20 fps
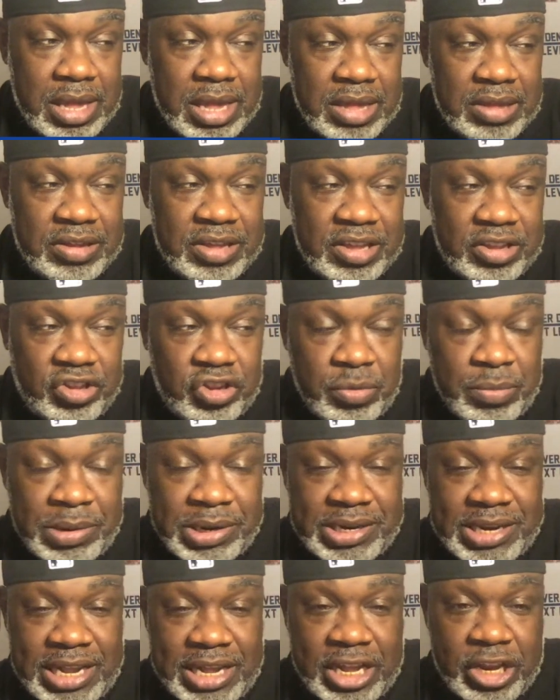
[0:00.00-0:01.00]
it's just so
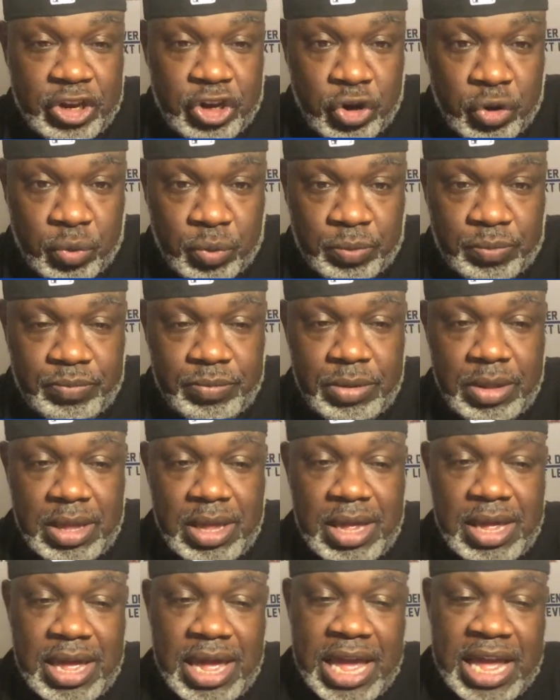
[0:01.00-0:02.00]
much they could do.
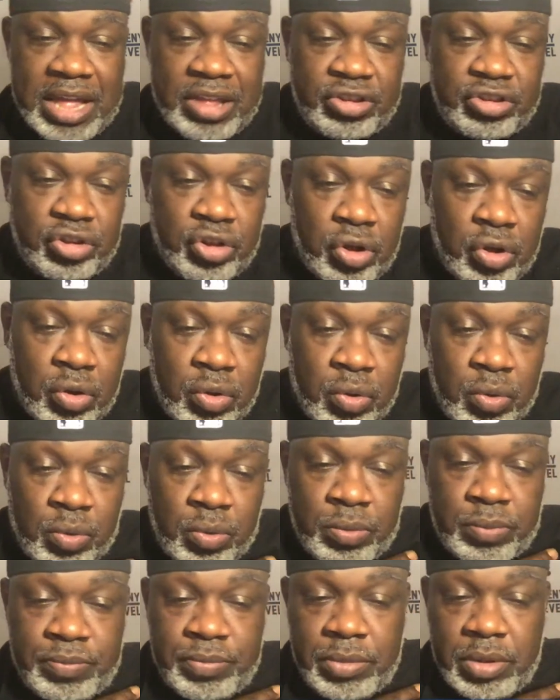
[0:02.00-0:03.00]
And
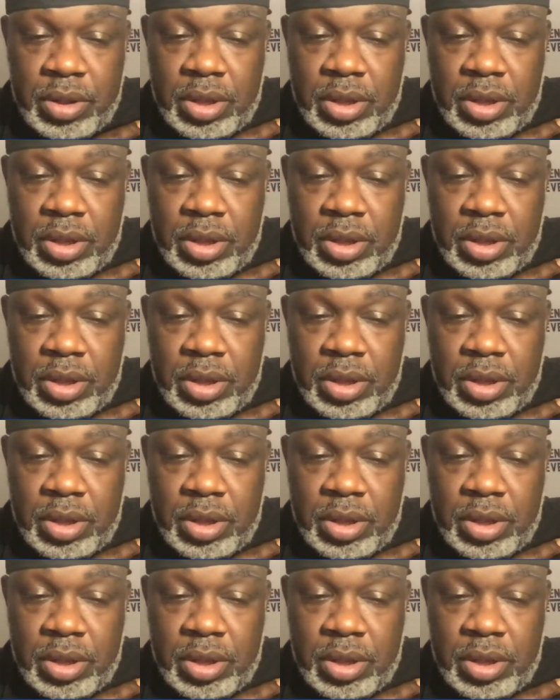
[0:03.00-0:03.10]
so